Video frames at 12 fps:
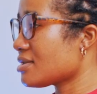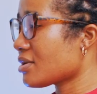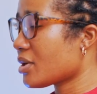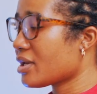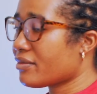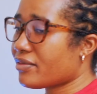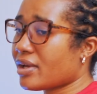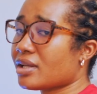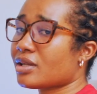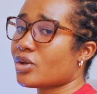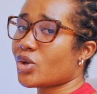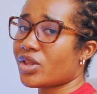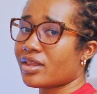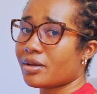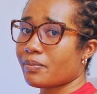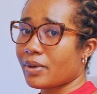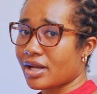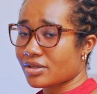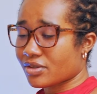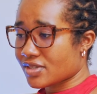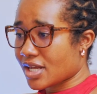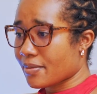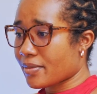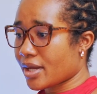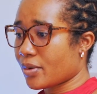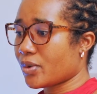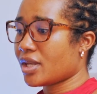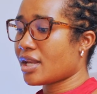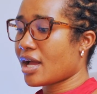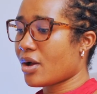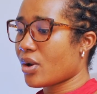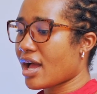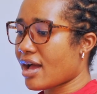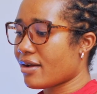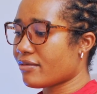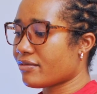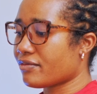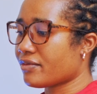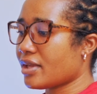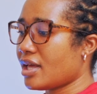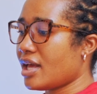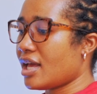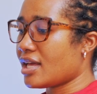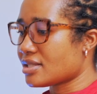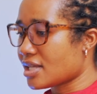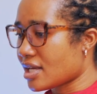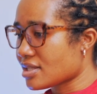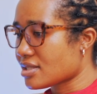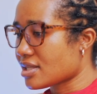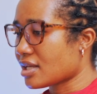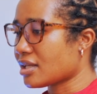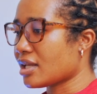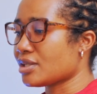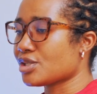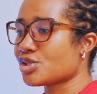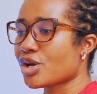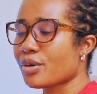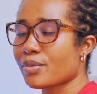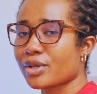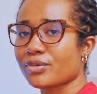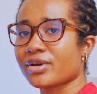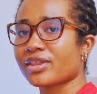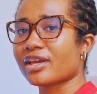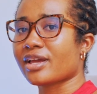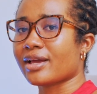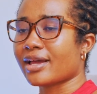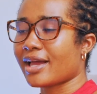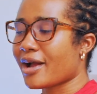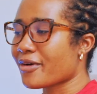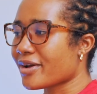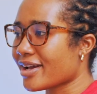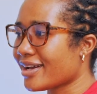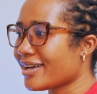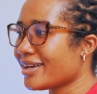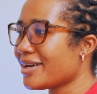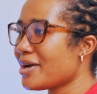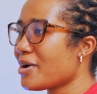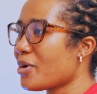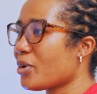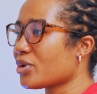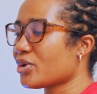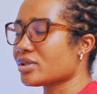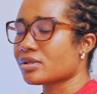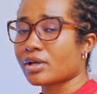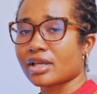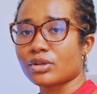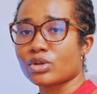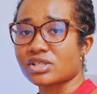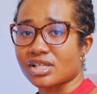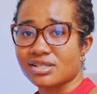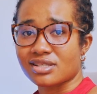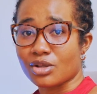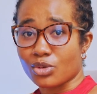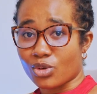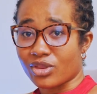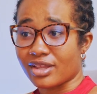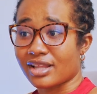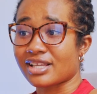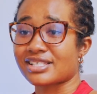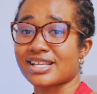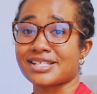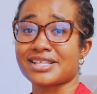So if you're in the northern part of Zambia, we now have a test that can determine whether you're a carrier or not. Okay, not just in the northern, let's just